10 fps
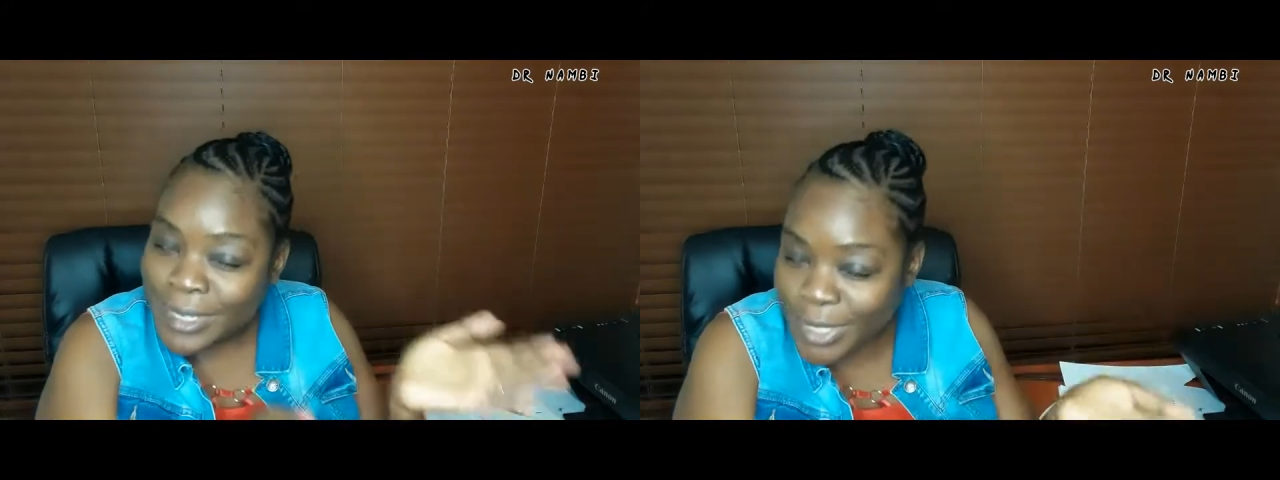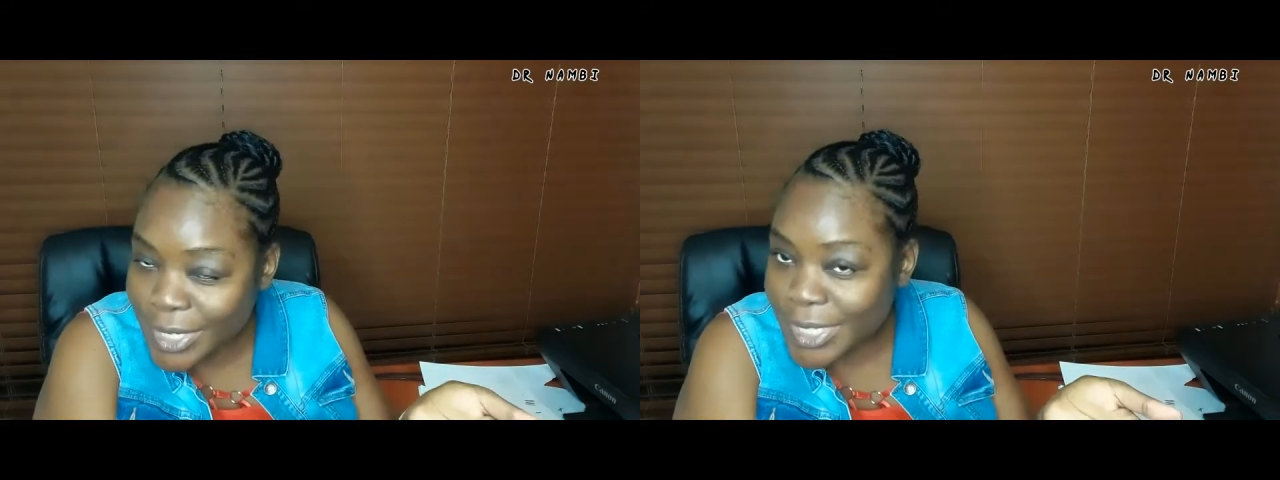
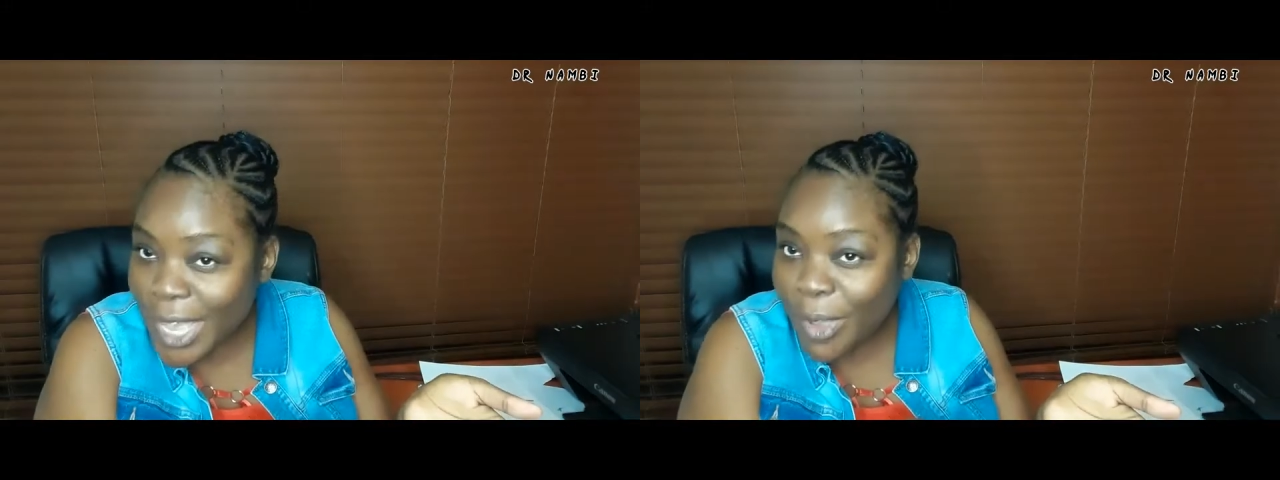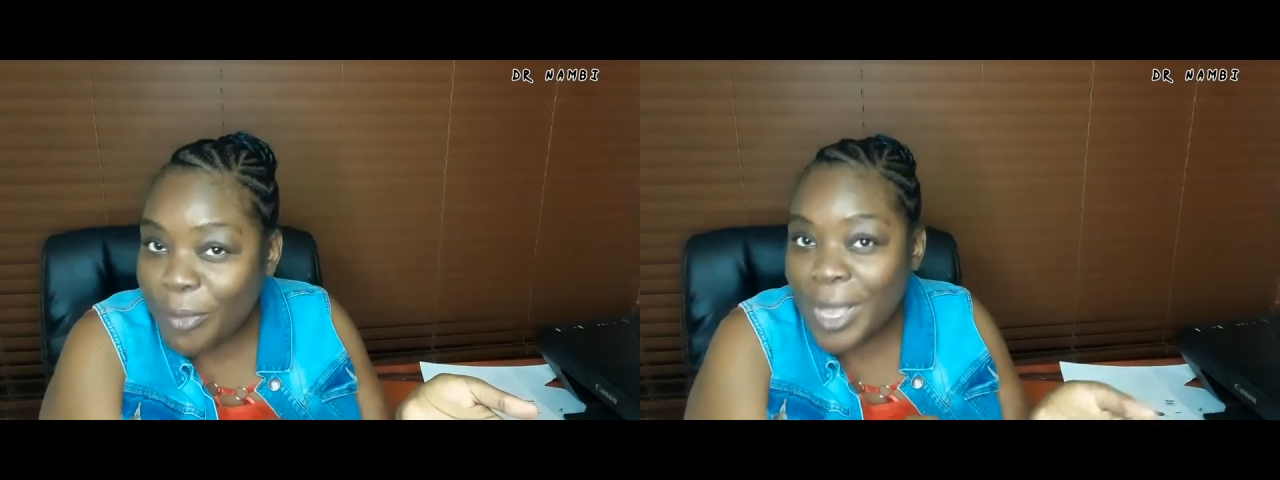
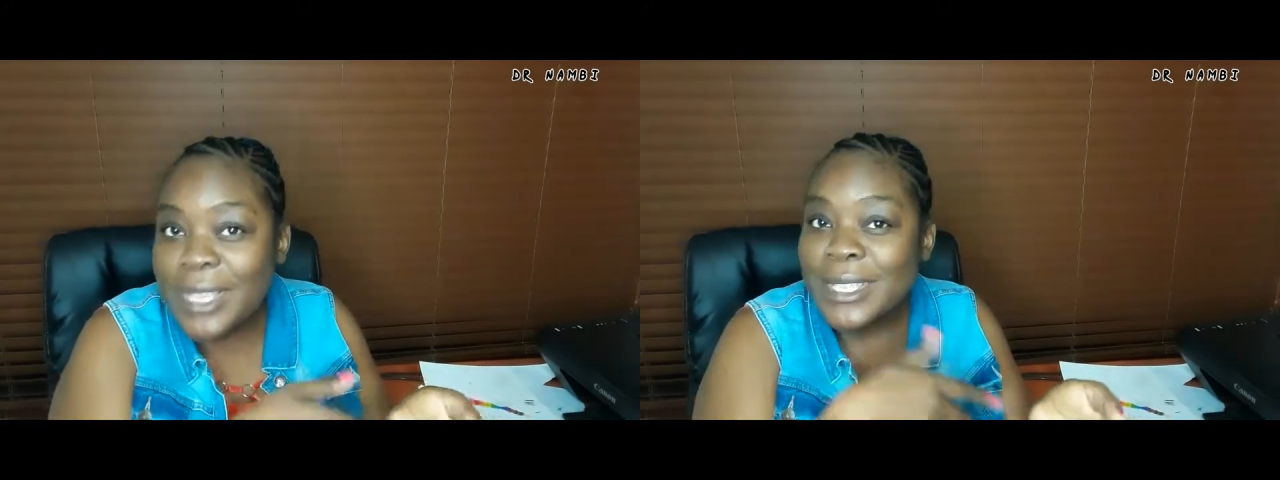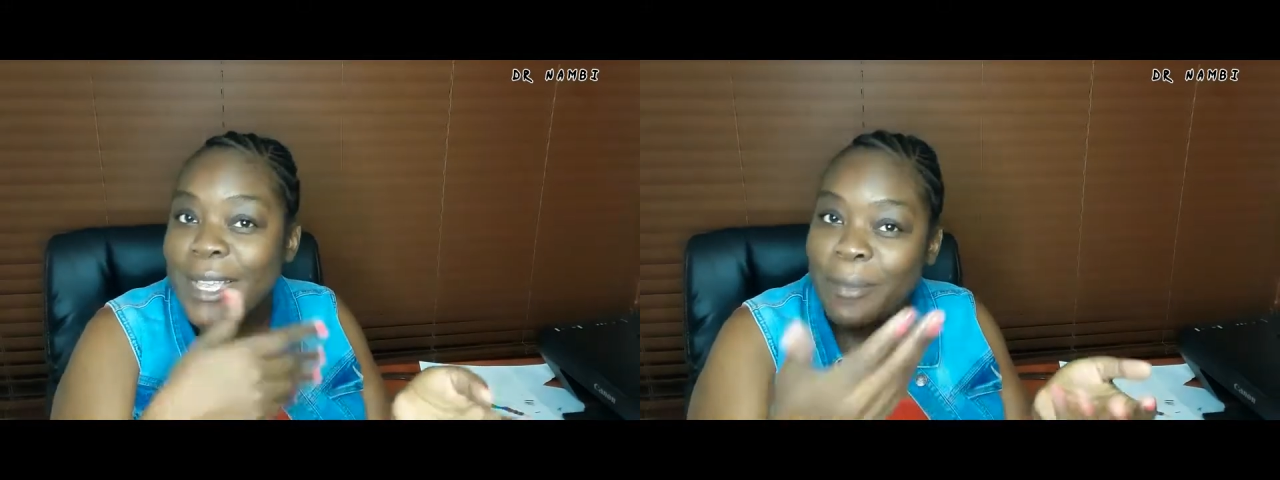6
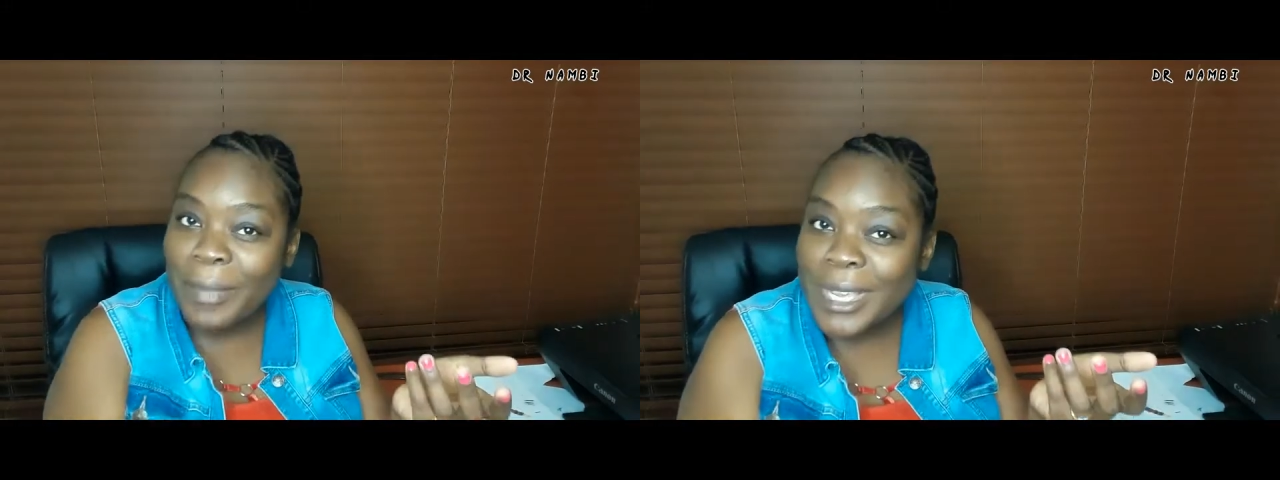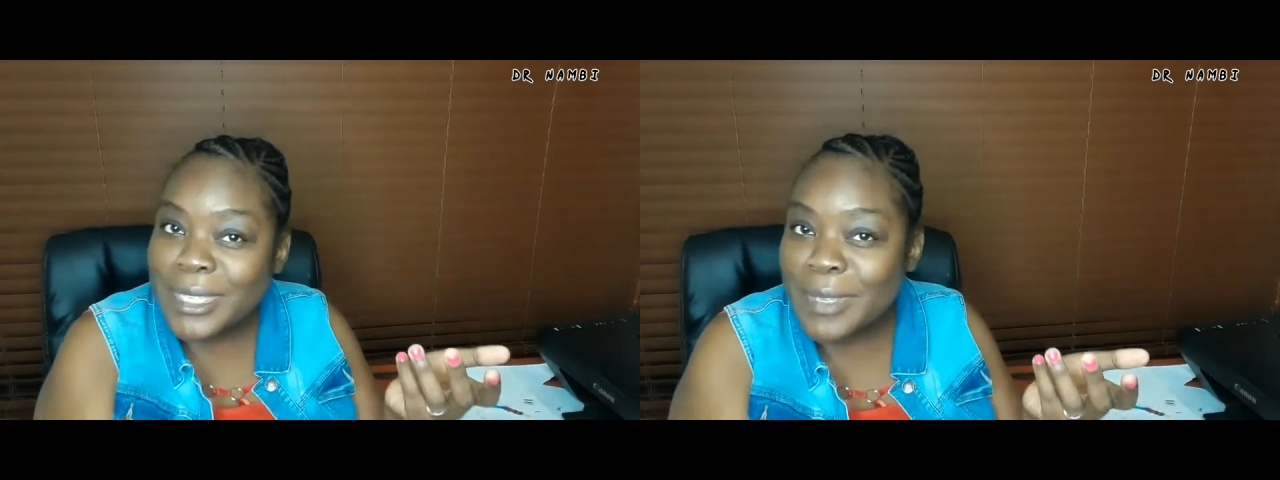hours,
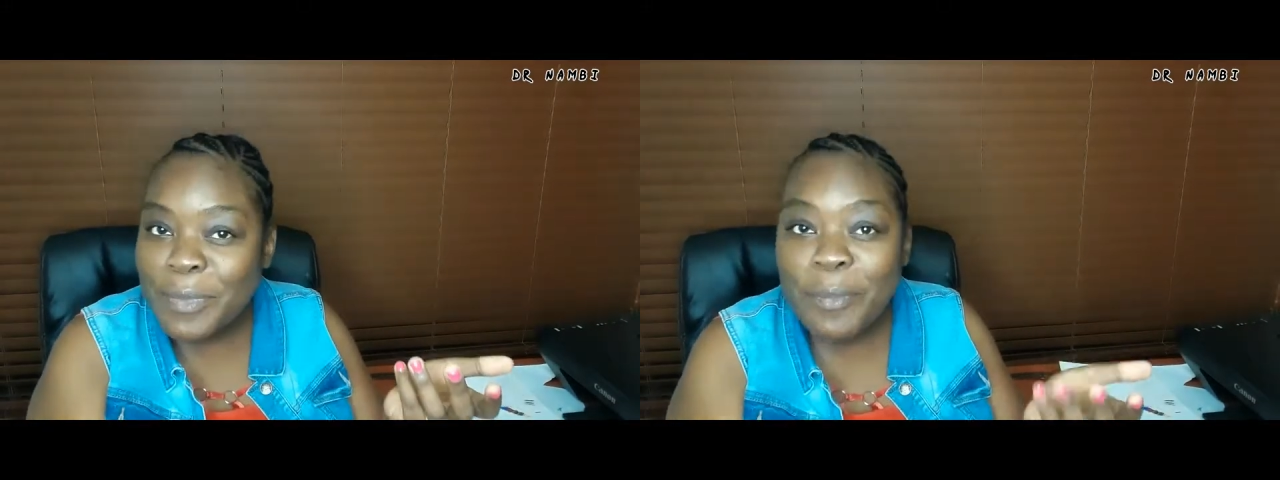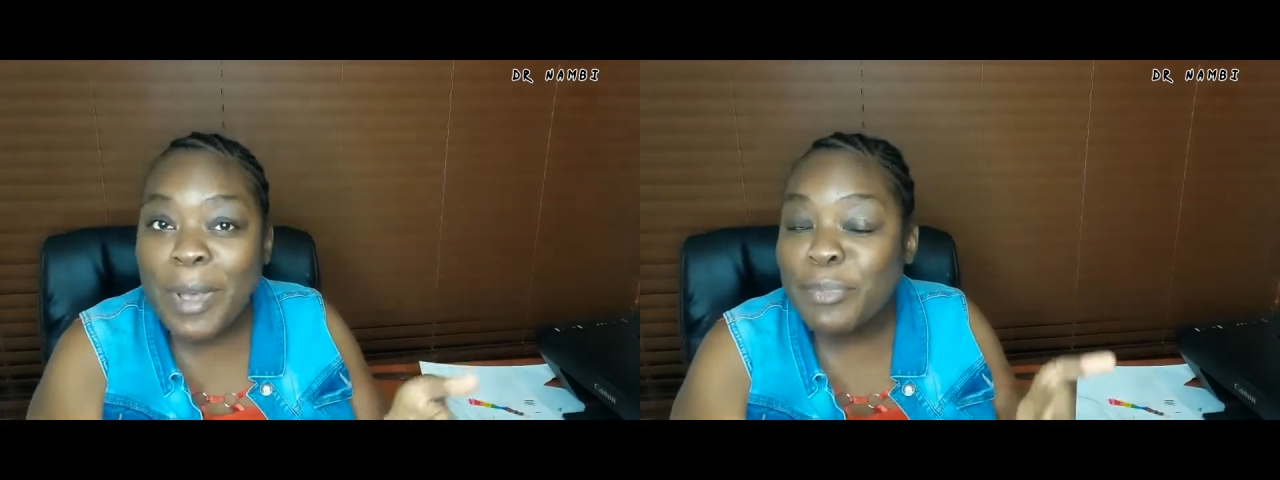maximum